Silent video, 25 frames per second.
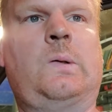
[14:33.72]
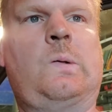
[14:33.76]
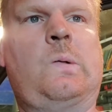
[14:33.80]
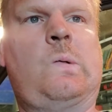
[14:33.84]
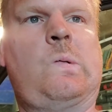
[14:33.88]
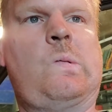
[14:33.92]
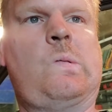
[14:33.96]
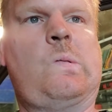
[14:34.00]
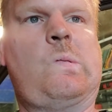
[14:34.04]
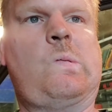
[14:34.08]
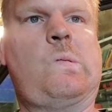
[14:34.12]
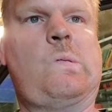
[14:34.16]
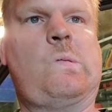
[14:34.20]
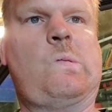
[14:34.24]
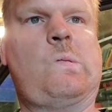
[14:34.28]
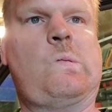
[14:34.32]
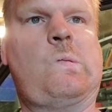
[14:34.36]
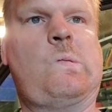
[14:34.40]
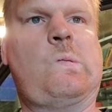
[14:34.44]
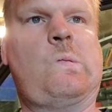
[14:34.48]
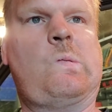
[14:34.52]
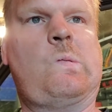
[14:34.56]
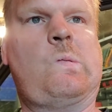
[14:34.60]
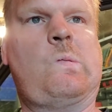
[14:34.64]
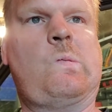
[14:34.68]

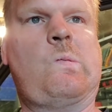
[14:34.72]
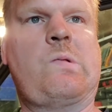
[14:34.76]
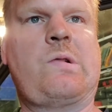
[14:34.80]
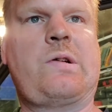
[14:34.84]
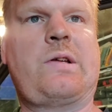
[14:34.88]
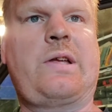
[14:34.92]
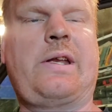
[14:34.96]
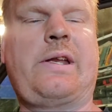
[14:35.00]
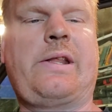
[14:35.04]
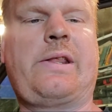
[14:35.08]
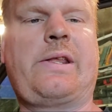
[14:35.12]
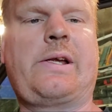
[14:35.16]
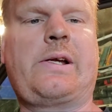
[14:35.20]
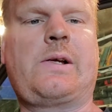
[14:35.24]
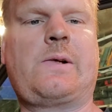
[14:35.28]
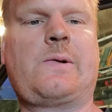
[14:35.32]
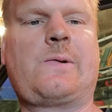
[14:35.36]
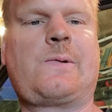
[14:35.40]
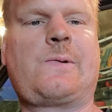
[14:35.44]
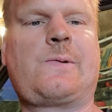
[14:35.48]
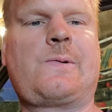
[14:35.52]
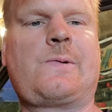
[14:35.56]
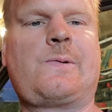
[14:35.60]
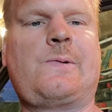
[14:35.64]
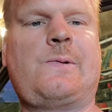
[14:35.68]
Anything
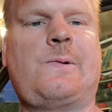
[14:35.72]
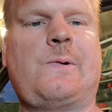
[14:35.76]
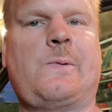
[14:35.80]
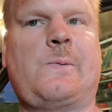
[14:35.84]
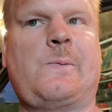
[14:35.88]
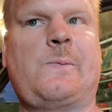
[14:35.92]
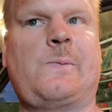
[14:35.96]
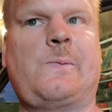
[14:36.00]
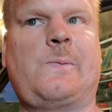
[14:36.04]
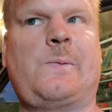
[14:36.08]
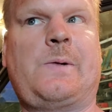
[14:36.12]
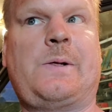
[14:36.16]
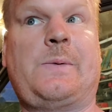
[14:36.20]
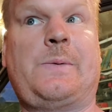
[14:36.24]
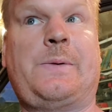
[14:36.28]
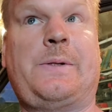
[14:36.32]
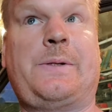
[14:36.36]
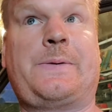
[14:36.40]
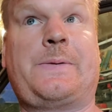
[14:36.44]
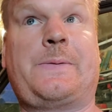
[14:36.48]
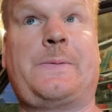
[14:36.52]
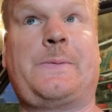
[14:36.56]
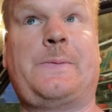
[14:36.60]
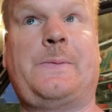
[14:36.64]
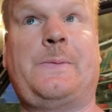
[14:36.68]
else? No, I don't think
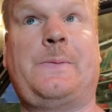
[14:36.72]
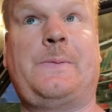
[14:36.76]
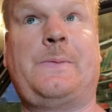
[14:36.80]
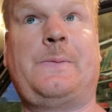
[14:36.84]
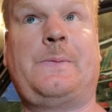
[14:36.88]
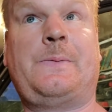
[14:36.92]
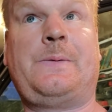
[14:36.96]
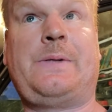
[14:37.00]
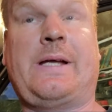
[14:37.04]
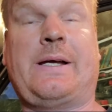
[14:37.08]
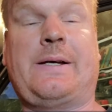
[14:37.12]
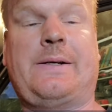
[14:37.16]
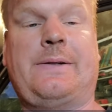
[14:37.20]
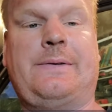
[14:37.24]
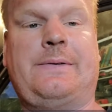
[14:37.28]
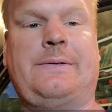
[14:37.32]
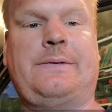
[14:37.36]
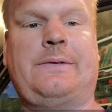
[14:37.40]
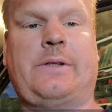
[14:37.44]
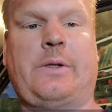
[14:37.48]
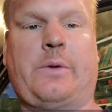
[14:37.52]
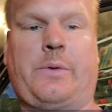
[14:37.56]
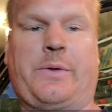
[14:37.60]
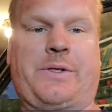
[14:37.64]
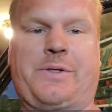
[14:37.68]
so. Yeah,
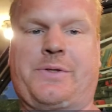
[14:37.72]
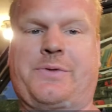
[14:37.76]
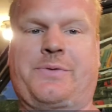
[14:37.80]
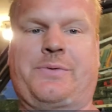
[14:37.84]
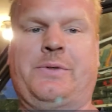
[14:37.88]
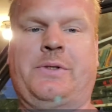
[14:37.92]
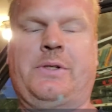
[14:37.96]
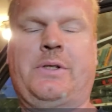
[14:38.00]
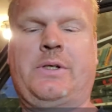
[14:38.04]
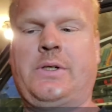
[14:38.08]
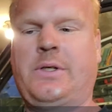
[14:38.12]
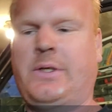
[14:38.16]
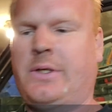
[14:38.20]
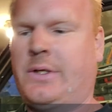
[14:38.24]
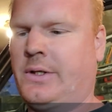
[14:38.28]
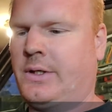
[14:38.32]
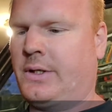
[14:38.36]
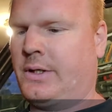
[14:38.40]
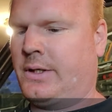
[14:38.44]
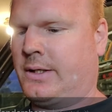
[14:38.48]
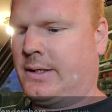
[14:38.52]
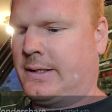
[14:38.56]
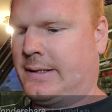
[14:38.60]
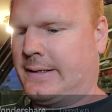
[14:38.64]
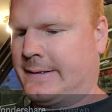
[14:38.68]
I don't think
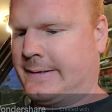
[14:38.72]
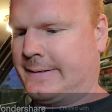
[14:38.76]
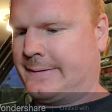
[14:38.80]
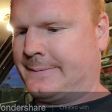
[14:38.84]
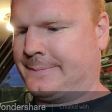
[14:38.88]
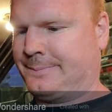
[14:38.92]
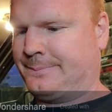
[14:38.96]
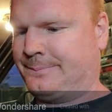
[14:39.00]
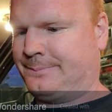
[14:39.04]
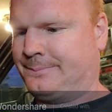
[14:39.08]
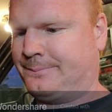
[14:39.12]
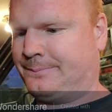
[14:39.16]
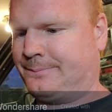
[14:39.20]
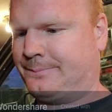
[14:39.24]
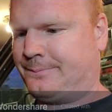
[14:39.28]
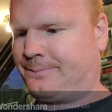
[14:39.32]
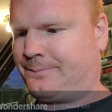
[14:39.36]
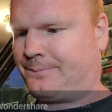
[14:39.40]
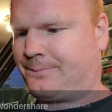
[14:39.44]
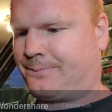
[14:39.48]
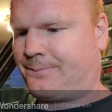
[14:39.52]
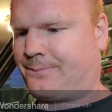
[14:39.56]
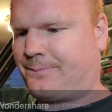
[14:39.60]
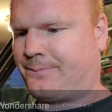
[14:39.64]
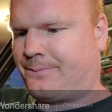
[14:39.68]
so.
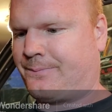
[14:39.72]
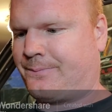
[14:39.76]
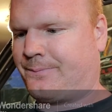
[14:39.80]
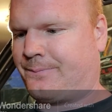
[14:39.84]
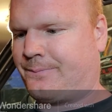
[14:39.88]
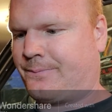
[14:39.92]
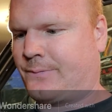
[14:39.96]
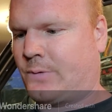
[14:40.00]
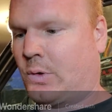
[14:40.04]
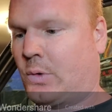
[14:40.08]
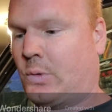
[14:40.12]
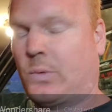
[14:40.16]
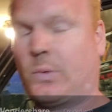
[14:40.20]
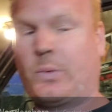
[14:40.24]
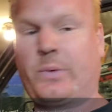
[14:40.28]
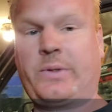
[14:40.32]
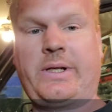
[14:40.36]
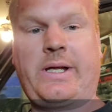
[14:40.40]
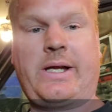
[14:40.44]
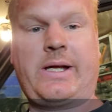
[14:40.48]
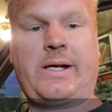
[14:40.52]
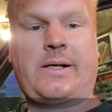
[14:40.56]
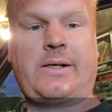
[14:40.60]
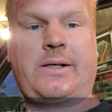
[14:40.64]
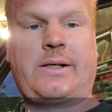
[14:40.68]
Oh
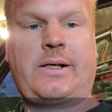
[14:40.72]
yeah,